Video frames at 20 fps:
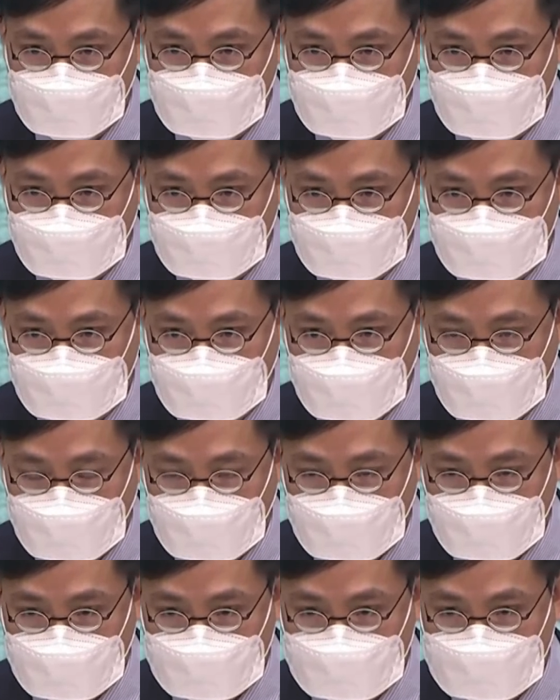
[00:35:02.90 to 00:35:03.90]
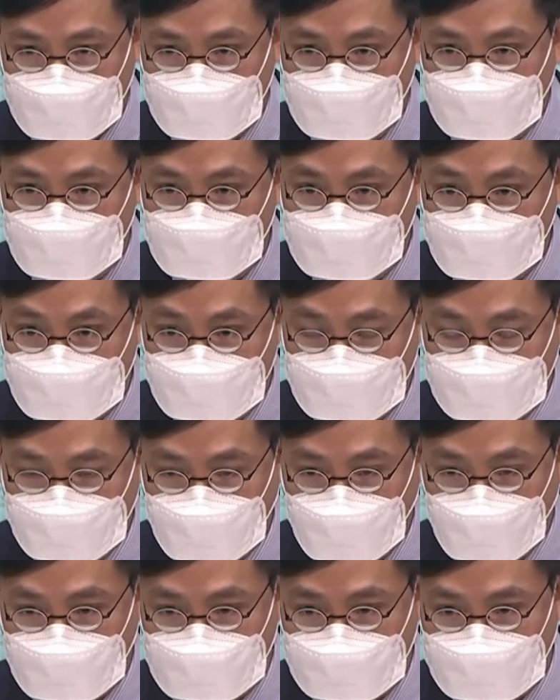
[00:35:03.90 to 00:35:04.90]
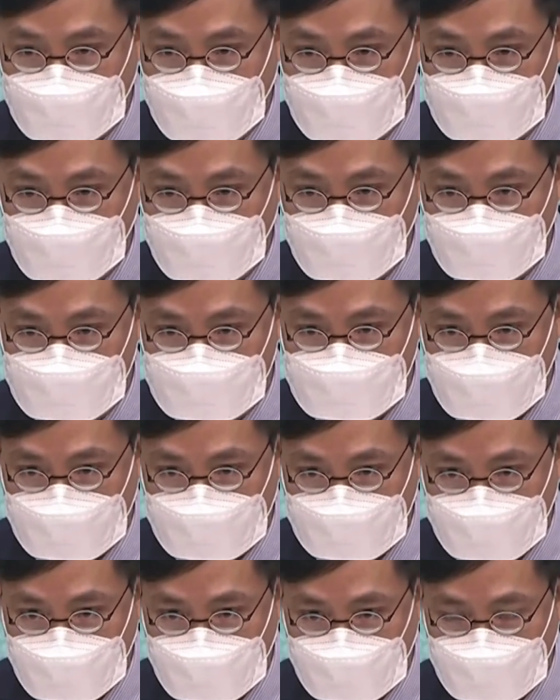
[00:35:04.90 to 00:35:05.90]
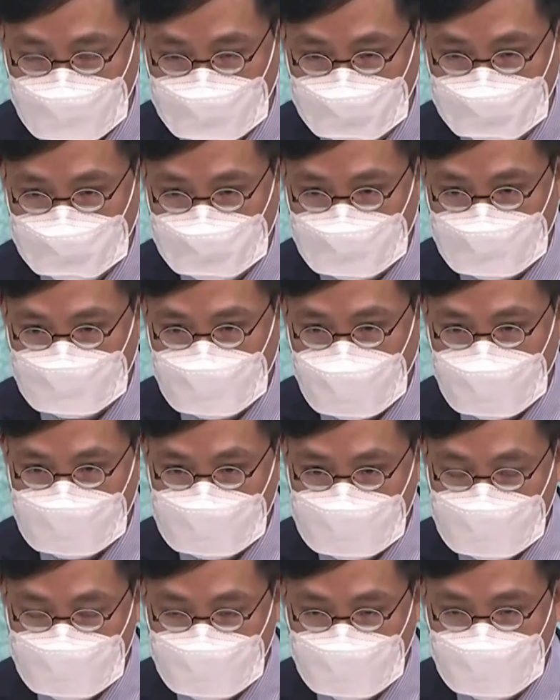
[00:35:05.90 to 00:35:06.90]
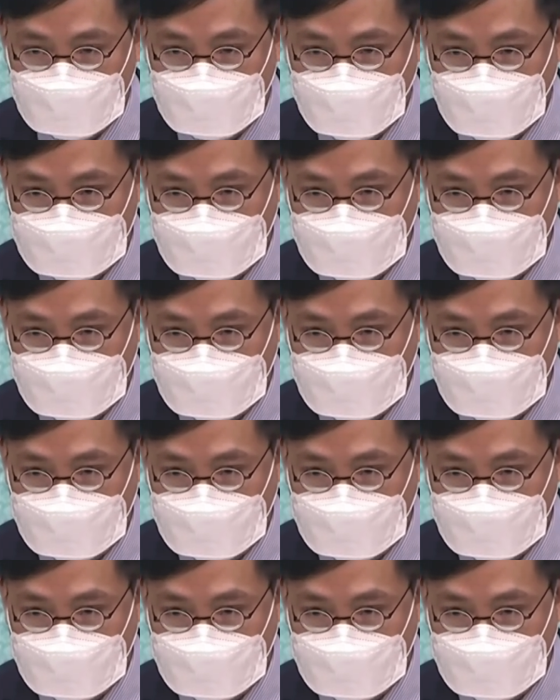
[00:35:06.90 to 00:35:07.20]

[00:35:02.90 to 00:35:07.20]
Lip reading: As the number of infections continues to drop,